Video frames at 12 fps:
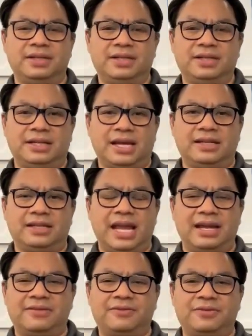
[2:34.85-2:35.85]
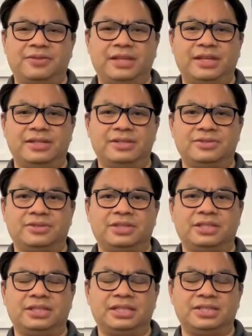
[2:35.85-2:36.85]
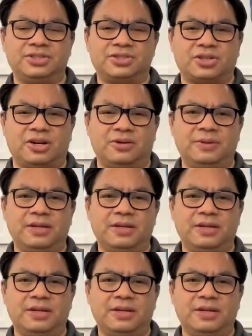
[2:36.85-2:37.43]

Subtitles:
a knack for things. You're clinically sharp.